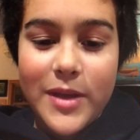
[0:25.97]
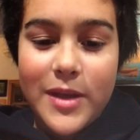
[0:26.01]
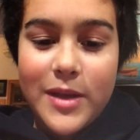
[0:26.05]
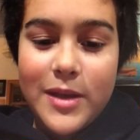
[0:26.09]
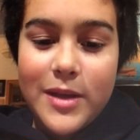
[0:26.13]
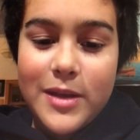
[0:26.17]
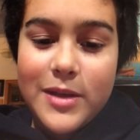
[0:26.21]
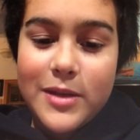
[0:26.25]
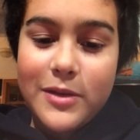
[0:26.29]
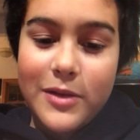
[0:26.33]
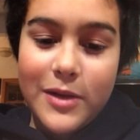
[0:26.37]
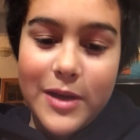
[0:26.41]

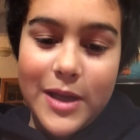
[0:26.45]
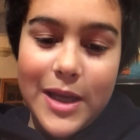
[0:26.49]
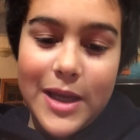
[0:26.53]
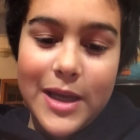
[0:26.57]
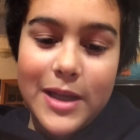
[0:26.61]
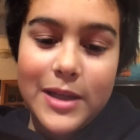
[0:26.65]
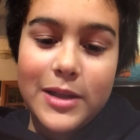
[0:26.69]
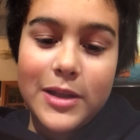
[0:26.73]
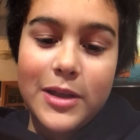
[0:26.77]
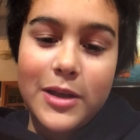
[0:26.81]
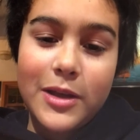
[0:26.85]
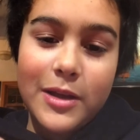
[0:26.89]
So
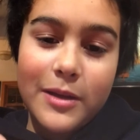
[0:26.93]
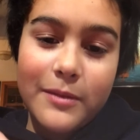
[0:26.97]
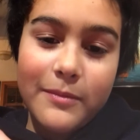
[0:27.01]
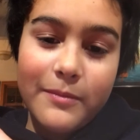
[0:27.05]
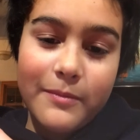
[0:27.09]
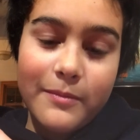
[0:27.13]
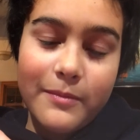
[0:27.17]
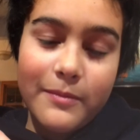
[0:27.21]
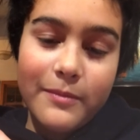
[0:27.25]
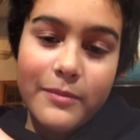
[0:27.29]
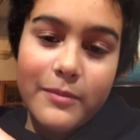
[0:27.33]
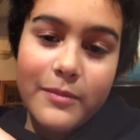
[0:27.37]
again, you
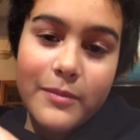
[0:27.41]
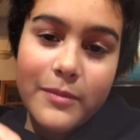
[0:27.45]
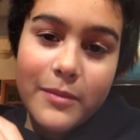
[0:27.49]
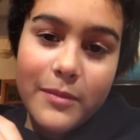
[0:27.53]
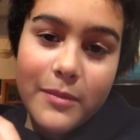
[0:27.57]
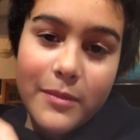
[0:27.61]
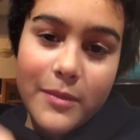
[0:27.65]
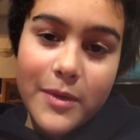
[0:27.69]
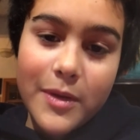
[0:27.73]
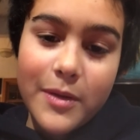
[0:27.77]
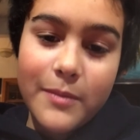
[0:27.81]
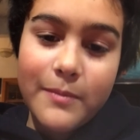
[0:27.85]
can
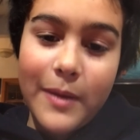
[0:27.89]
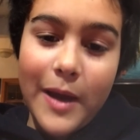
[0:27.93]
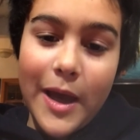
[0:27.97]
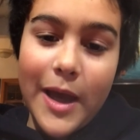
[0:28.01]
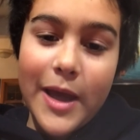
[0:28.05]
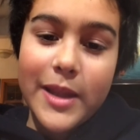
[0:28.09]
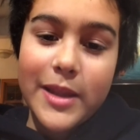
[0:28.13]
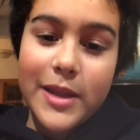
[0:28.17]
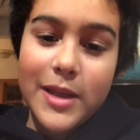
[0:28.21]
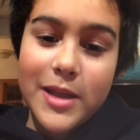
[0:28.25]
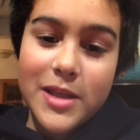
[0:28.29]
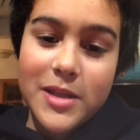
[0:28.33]

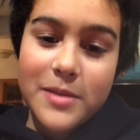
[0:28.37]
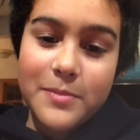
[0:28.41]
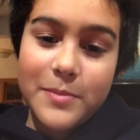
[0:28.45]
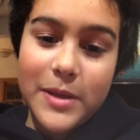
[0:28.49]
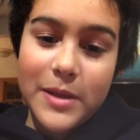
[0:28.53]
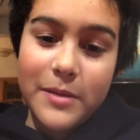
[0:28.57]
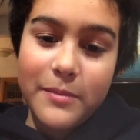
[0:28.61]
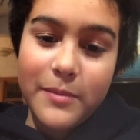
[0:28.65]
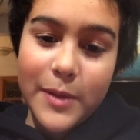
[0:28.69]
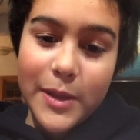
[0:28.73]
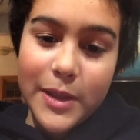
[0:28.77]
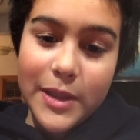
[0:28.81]
buy the
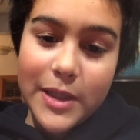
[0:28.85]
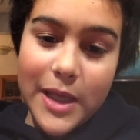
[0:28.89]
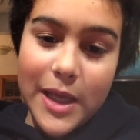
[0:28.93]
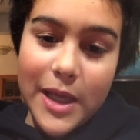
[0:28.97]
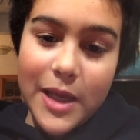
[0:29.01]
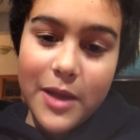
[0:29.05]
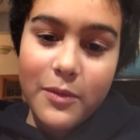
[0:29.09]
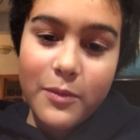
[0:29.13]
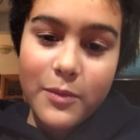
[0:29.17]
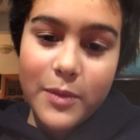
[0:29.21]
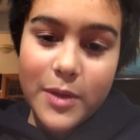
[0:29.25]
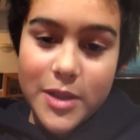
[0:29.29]
speed build
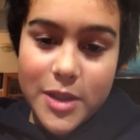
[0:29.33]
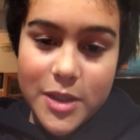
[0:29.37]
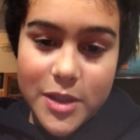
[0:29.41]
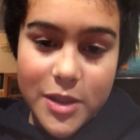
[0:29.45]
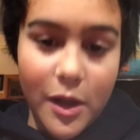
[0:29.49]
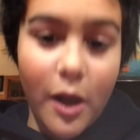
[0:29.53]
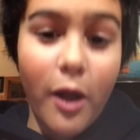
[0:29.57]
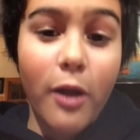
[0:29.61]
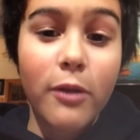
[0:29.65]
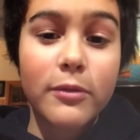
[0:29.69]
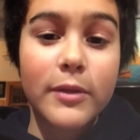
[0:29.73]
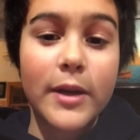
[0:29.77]
kit, which is
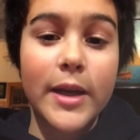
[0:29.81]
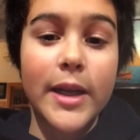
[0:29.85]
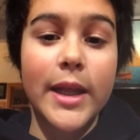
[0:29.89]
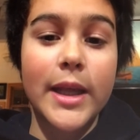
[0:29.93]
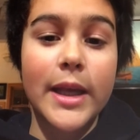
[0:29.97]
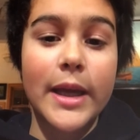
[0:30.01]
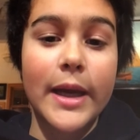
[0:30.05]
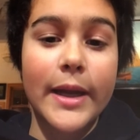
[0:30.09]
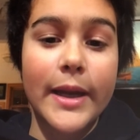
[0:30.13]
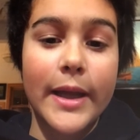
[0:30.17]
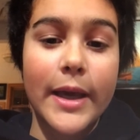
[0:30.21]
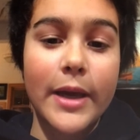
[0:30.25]
already
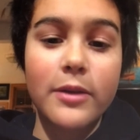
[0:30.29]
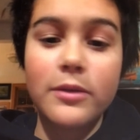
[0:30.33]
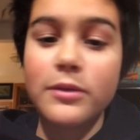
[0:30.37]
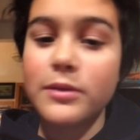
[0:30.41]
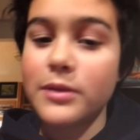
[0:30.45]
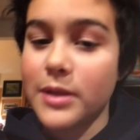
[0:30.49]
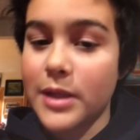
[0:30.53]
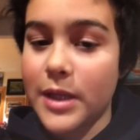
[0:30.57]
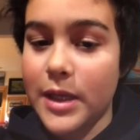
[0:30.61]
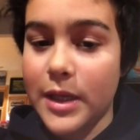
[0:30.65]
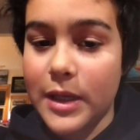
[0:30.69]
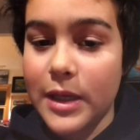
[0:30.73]
cut out
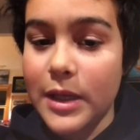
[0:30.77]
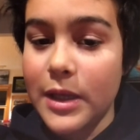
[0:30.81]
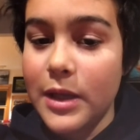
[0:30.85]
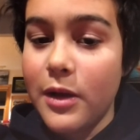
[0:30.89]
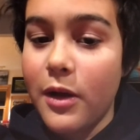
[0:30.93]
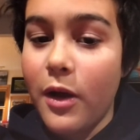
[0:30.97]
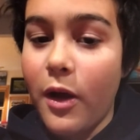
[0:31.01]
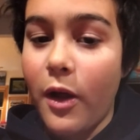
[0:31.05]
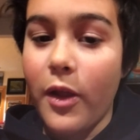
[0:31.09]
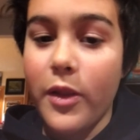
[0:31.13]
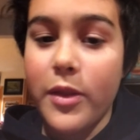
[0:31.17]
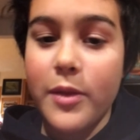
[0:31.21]
and like
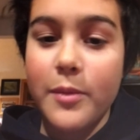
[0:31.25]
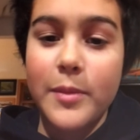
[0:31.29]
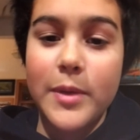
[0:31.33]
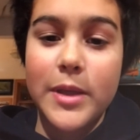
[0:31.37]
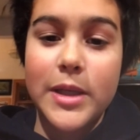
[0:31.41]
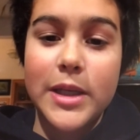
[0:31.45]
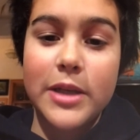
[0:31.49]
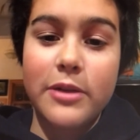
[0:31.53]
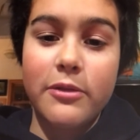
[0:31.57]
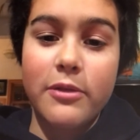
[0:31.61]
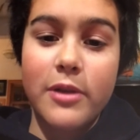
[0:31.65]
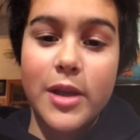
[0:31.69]
all the
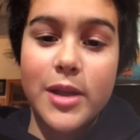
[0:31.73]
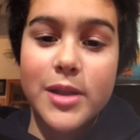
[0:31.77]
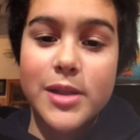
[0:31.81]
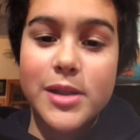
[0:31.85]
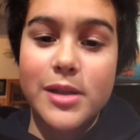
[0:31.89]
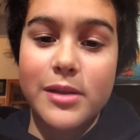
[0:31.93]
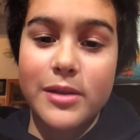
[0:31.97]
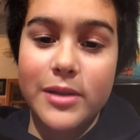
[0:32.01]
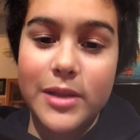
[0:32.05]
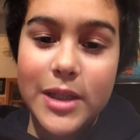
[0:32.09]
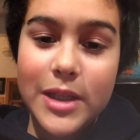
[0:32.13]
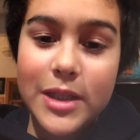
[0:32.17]
materials
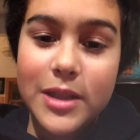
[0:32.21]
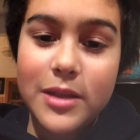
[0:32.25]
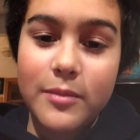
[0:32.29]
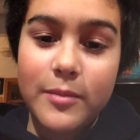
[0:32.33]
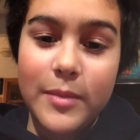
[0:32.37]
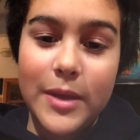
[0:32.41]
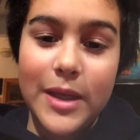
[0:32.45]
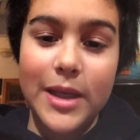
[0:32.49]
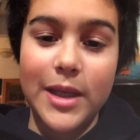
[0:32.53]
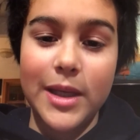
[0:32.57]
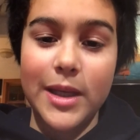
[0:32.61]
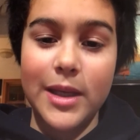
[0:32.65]
you'll need to
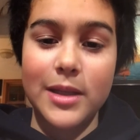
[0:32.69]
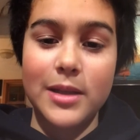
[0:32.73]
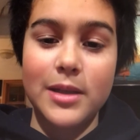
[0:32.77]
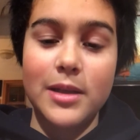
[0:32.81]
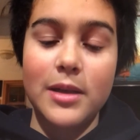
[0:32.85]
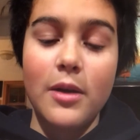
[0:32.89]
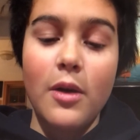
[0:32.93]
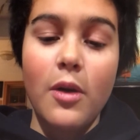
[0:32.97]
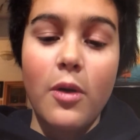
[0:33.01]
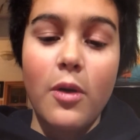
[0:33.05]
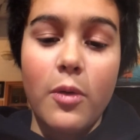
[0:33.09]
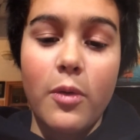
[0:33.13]
make it,
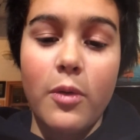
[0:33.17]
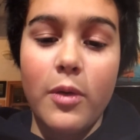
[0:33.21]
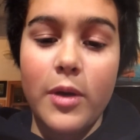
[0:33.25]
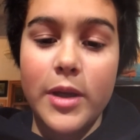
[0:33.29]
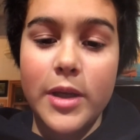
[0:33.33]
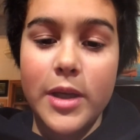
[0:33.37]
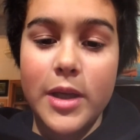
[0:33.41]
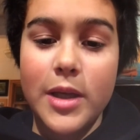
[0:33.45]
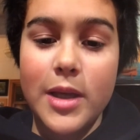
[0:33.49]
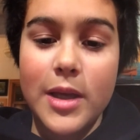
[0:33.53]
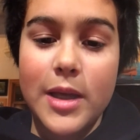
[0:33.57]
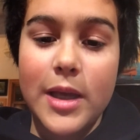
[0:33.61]
or
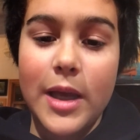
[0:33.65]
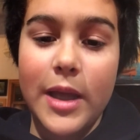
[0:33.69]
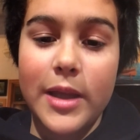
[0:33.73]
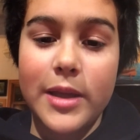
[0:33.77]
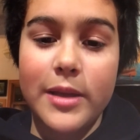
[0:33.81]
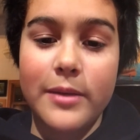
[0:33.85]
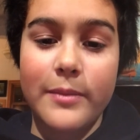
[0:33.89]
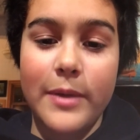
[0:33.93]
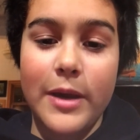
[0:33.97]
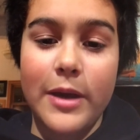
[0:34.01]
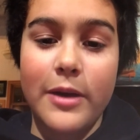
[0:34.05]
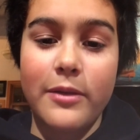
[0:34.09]
you can cut
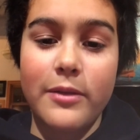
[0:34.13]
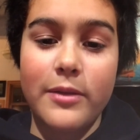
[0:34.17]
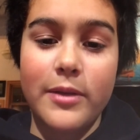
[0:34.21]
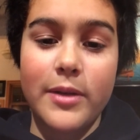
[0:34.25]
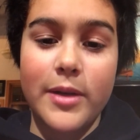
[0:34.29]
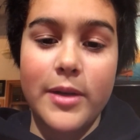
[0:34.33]
them out